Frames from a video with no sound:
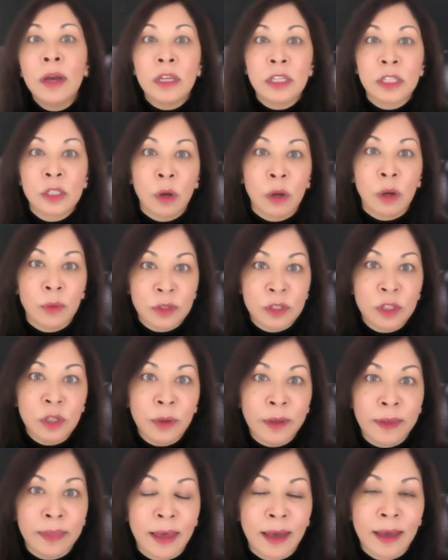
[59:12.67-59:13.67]
So I was
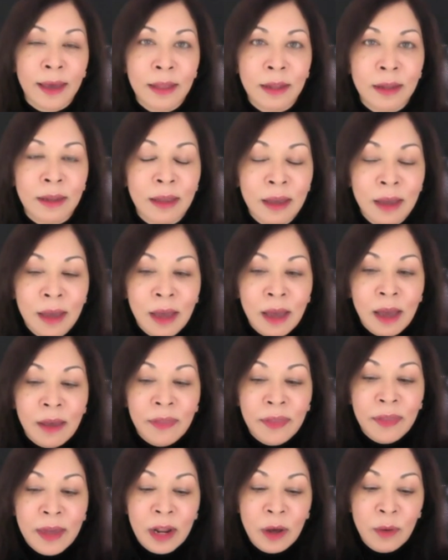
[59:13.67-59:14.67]
doing that. And
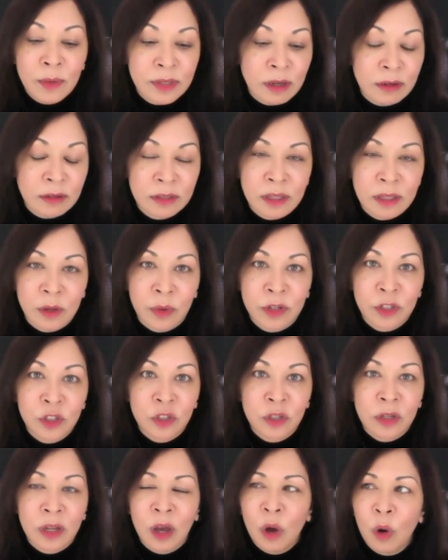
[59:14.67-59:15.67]
then I was asked the
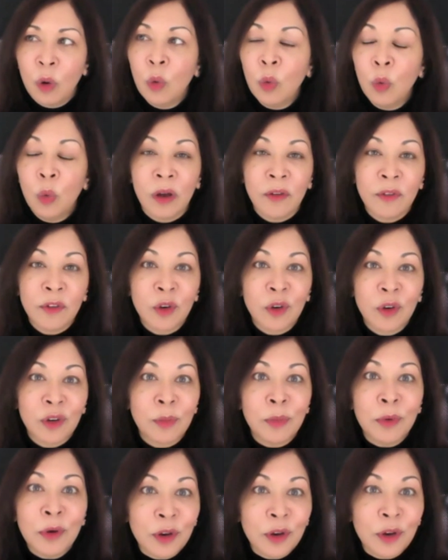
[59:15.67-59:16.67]
question, oh, have you got a
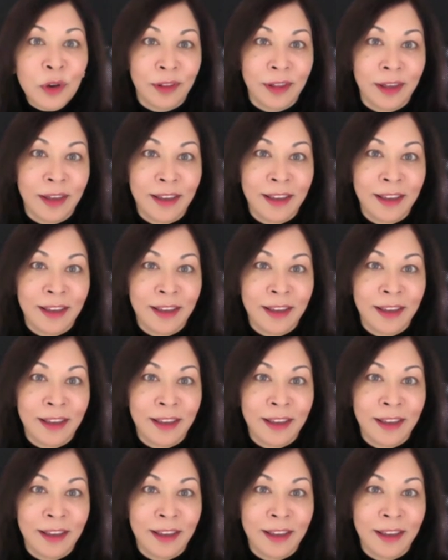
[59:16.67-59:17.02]
book on it?